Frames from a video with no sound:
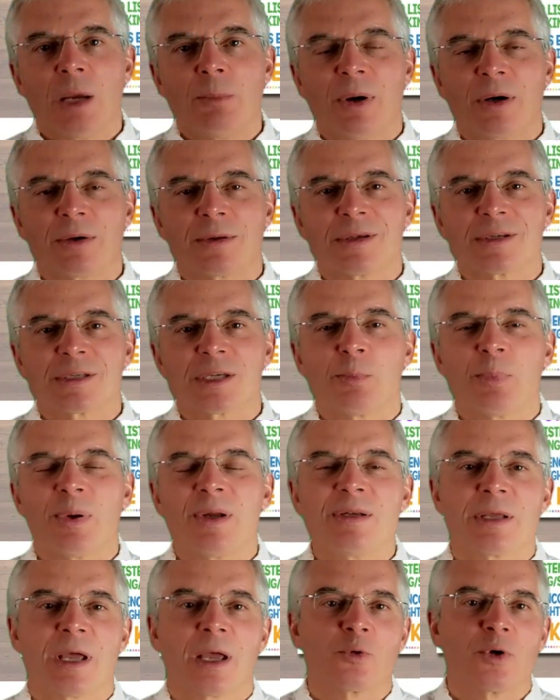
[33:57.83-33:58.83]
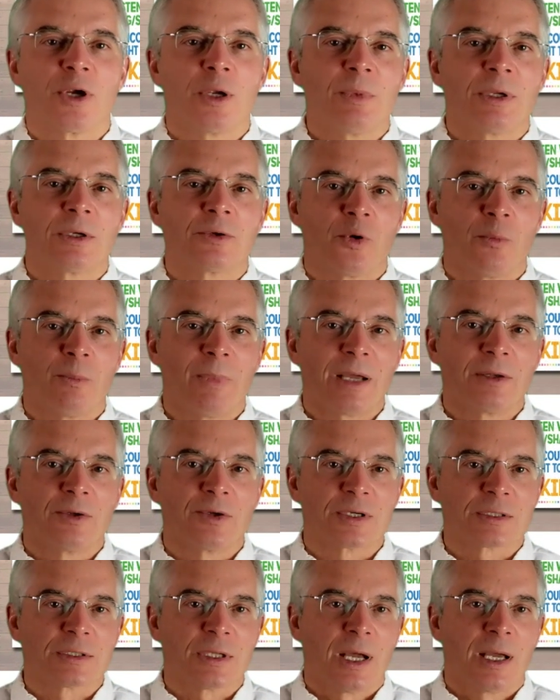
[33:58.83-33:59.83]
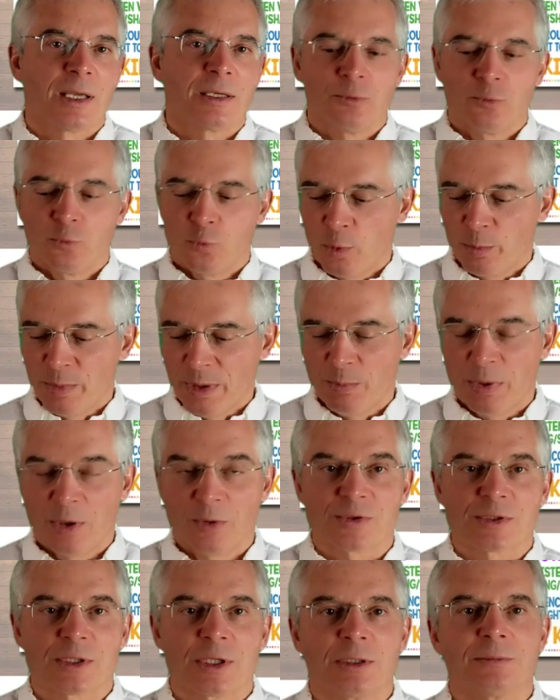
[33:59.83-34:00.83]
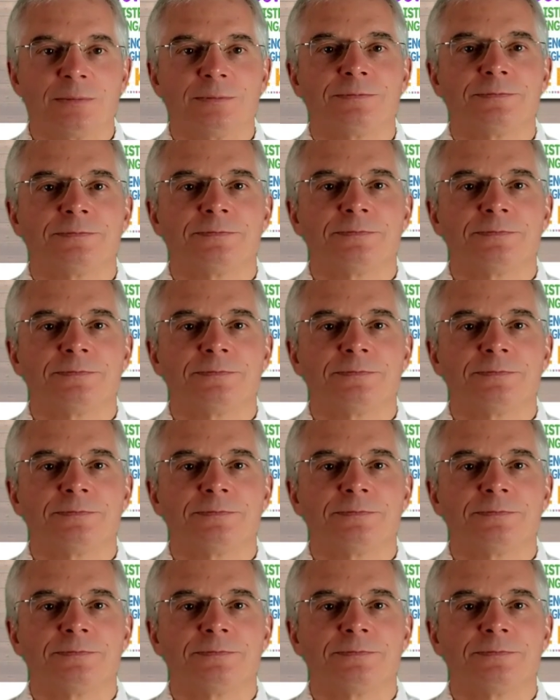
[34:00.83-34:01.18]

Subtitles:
a participant agreement reminder slide will be posted.